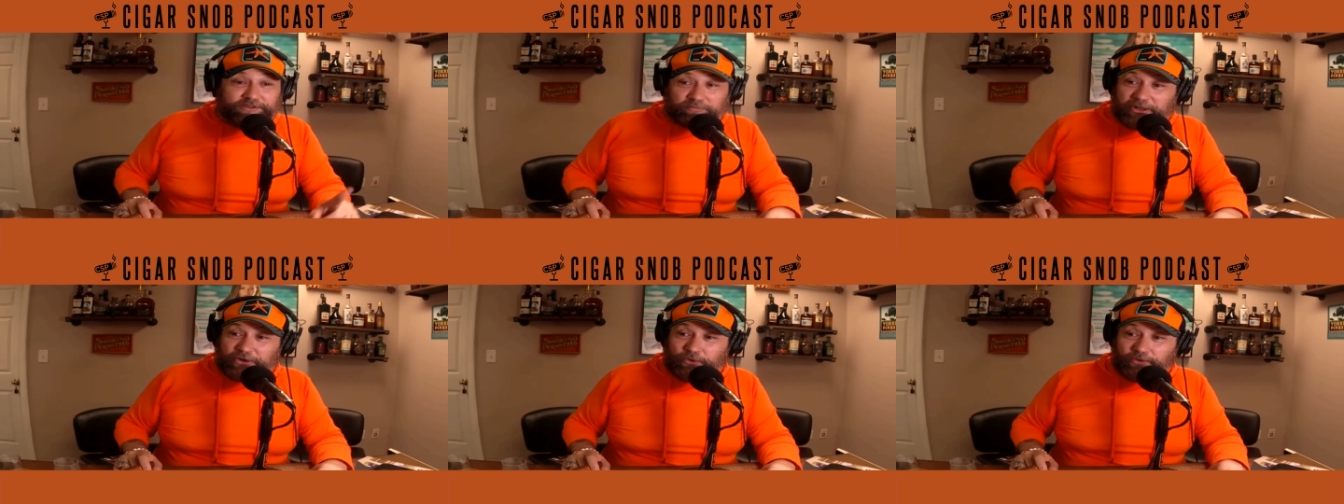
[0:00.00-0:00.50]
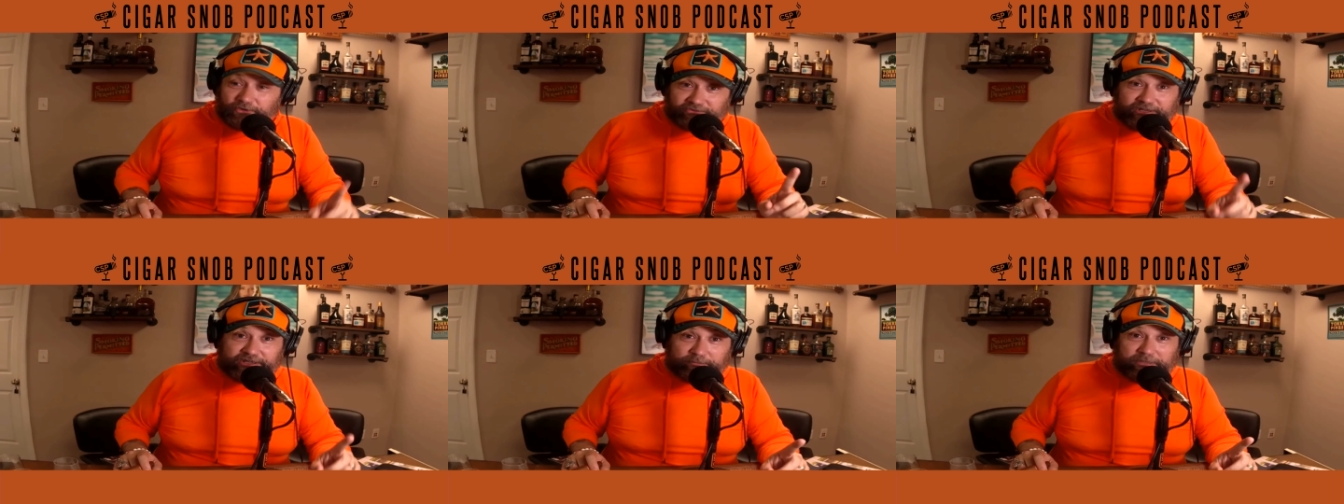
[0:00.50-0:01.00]
to Manolo because
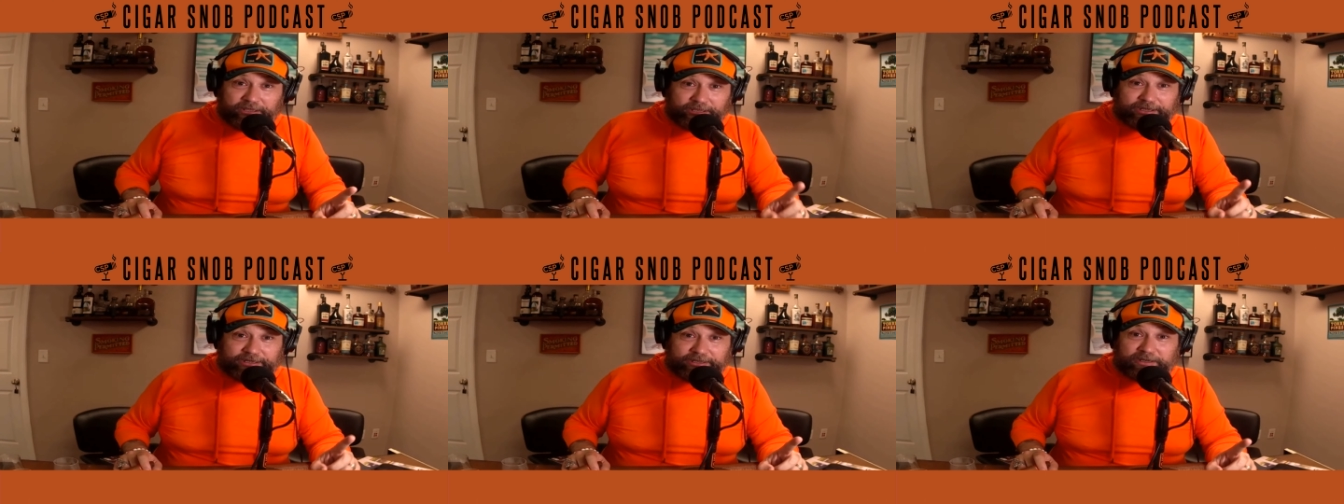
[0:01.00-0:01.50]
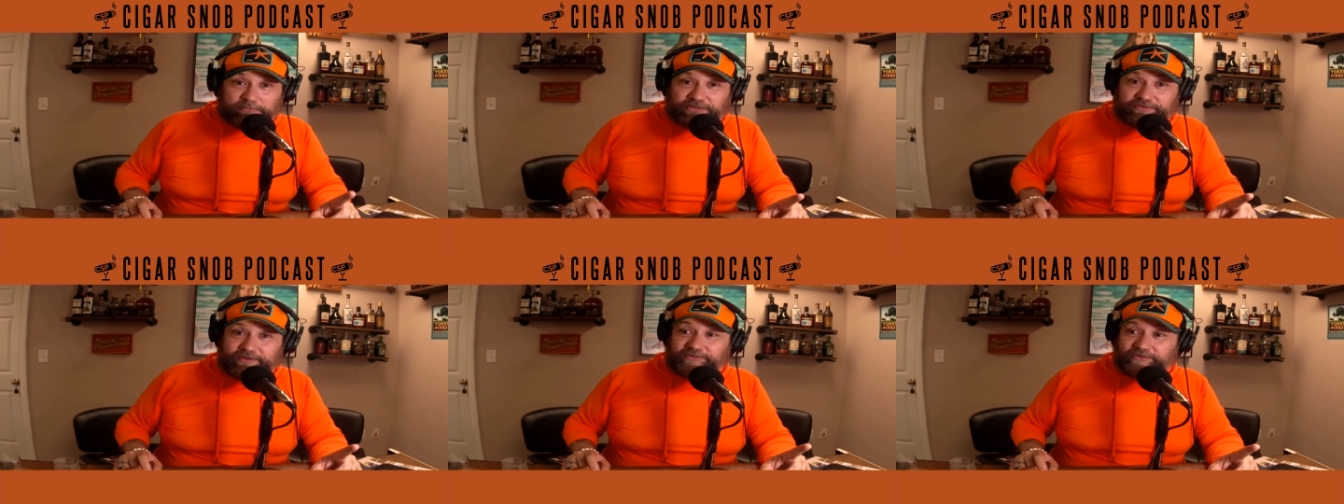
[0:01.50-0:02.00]
I need my, I need to get a
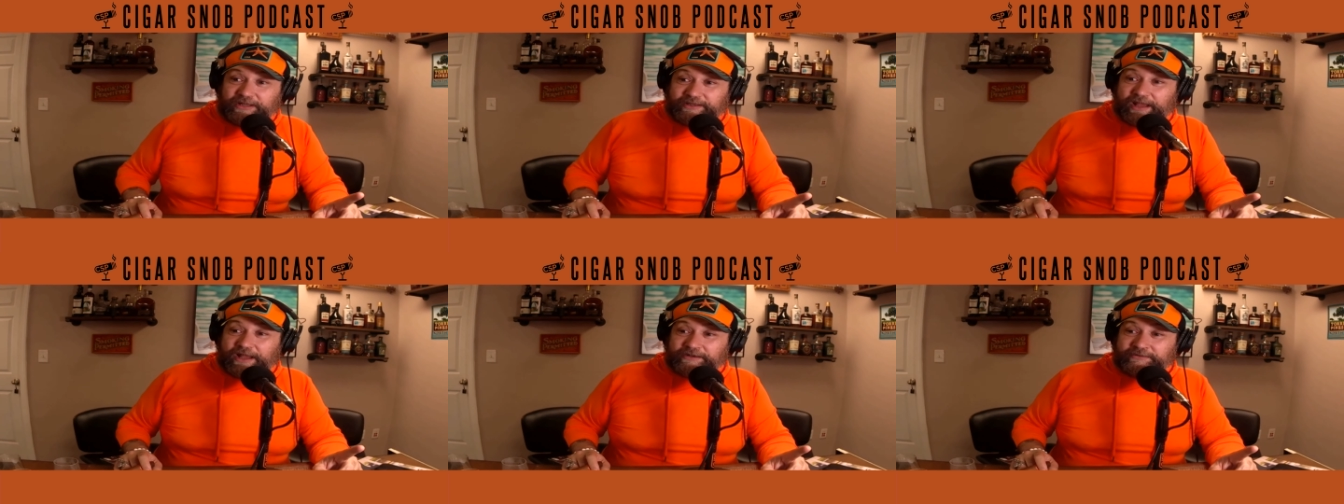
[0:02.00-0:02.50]
mustache like that.